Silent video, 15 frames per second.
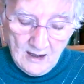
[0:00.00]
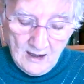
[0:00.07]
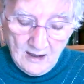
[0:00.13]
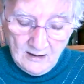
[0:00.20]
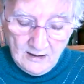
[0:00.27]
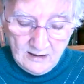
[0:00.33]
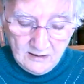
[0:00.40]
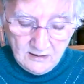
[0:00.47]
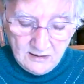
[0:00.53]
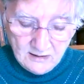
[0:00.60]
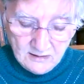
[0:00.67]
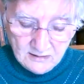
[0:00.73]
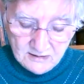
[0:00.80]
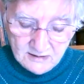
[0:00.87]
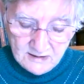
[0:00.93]
And it
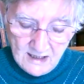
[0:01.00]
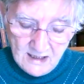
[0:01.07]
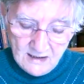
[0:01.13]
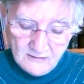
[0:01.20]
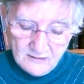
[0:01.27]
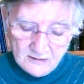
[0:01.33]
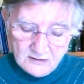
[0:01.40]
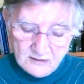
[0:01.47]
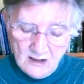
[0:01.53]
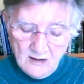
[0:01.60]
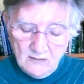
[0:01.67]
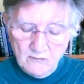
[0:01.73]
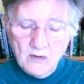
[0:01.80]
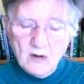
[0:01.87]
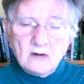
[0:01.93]
does say that
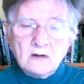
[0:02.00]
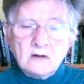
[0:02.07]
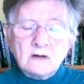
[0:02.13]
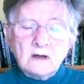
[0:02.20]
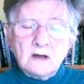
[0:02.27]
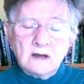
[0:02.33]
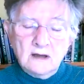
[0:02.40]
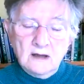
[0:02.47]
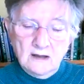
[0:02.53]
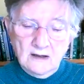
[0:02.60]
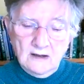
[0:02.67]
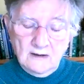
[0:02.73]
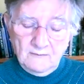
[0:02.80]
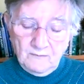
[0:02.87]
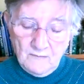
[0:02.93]
among
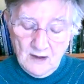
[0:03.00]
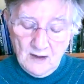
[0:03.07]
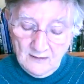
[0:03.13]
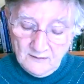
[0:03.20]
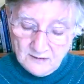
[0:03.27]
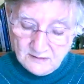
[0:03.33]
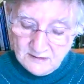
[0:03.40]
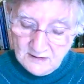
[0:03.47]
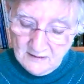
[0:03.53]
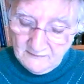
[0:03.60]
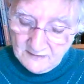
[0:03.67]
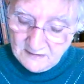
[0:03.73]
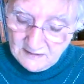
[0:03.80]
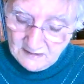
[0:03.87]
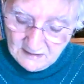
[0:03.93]
other
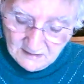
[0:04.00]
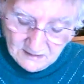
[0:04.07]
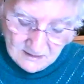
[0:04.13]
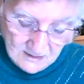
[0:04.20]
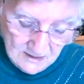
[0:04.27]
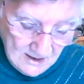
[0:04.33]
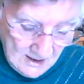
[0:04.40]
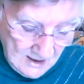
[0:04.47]
services,